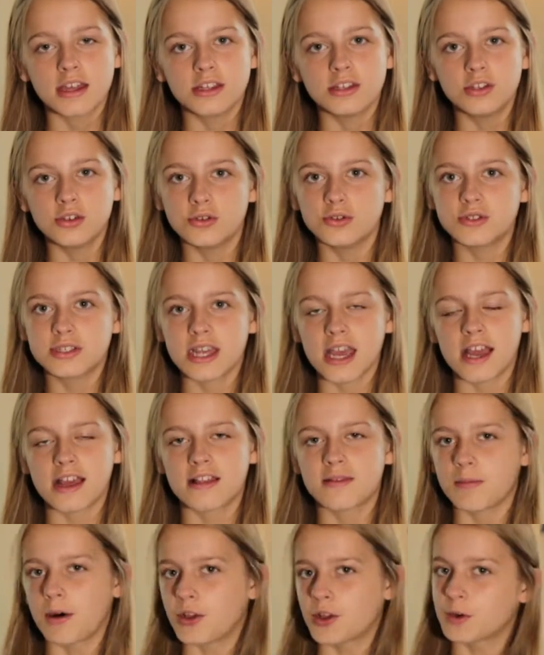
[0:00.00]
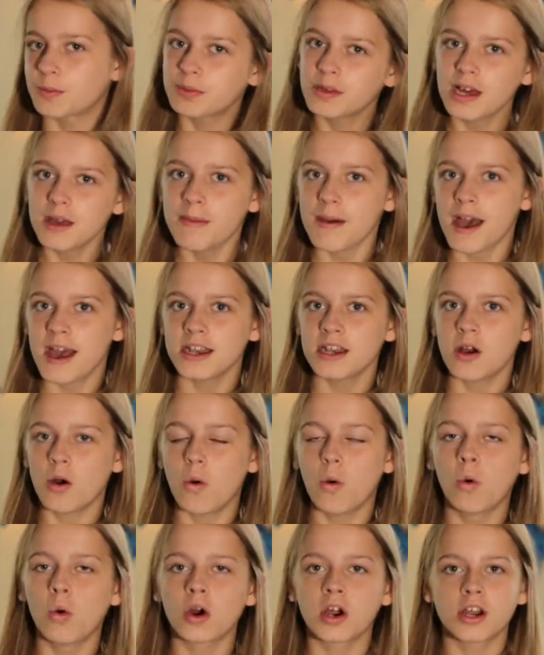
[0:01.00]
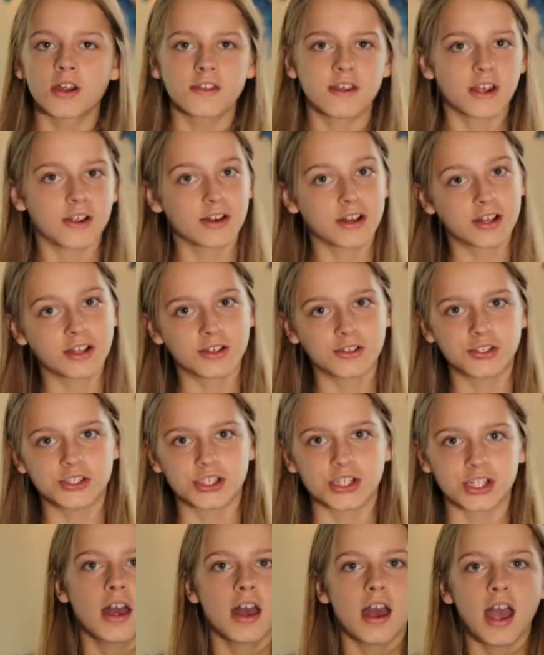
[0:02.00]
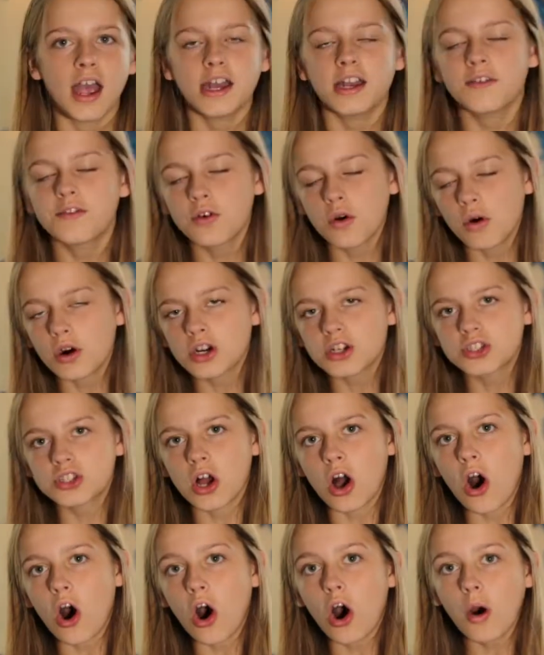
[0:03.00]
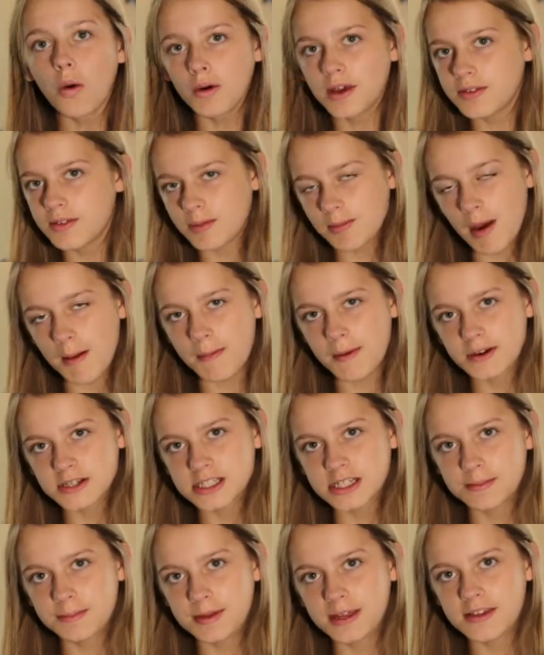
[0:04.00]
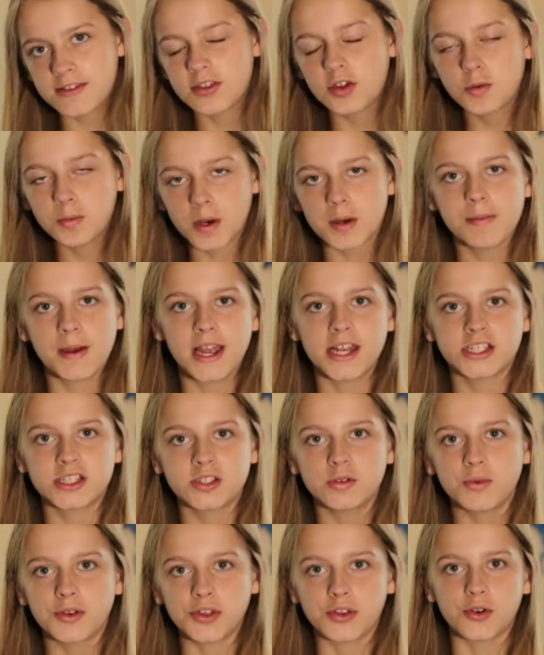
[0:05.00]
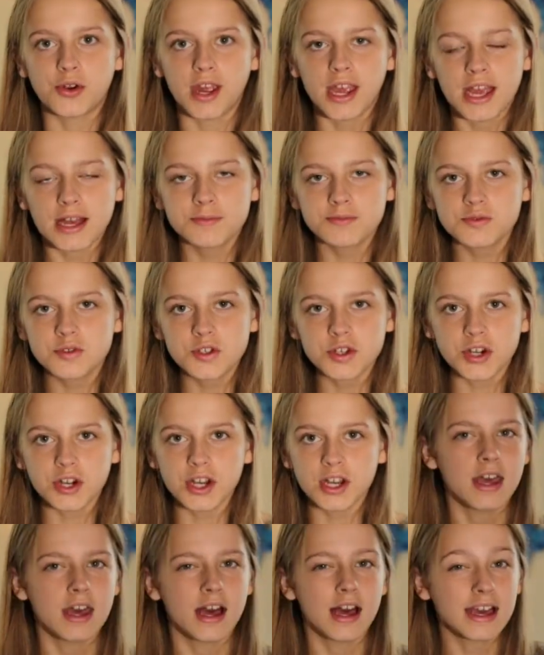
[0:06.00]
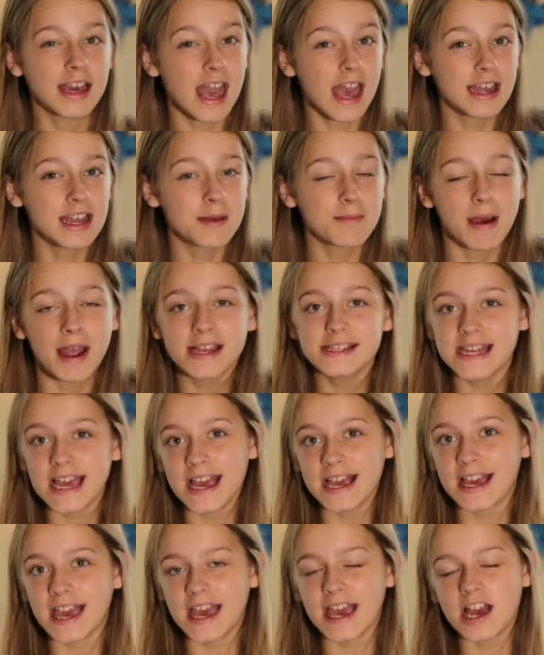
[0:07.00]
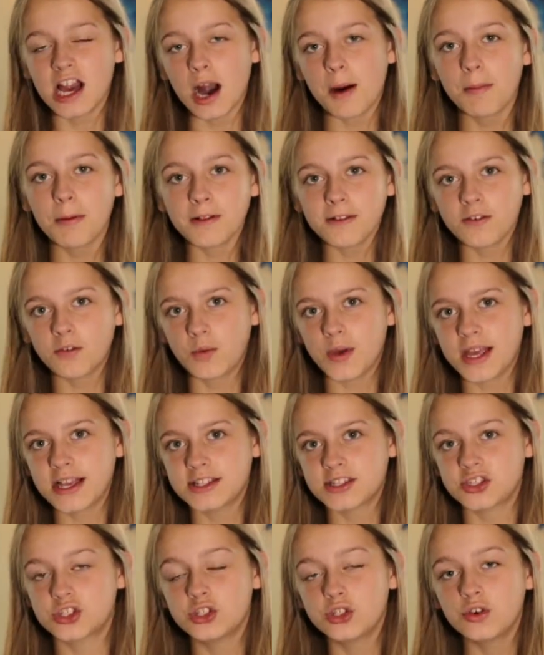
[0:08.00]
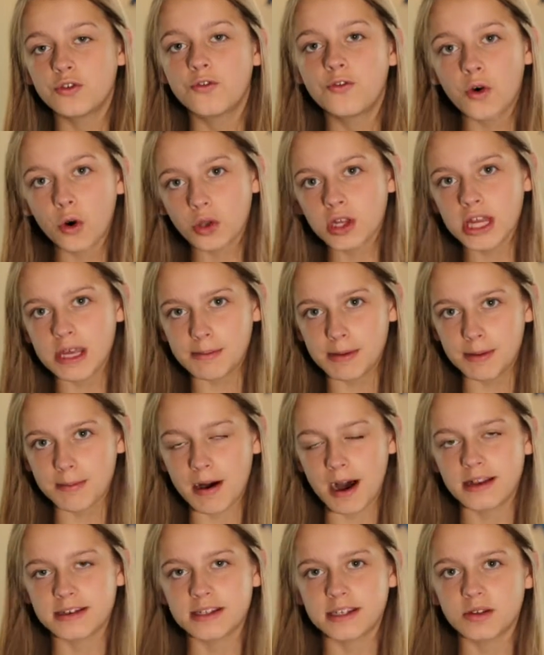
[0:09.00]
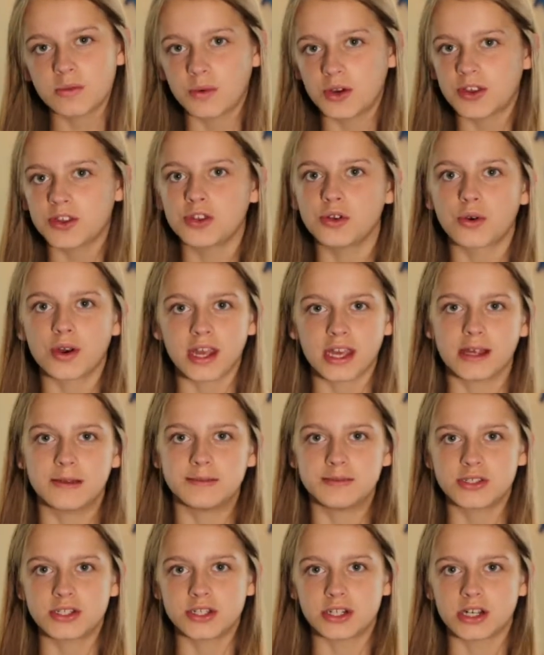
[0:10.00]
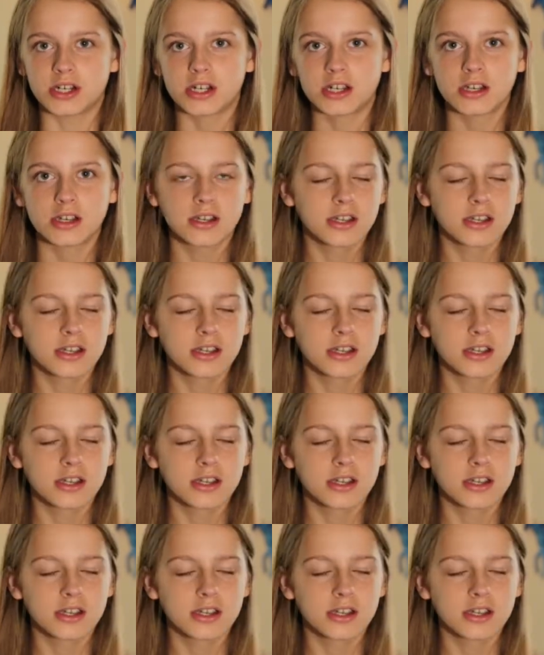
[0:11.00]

use a smaller playpen or their enclosure. And of course, always remember to be super patient with your hamster. Again, it might take a couple of weeks to fully be bonded with your hamster.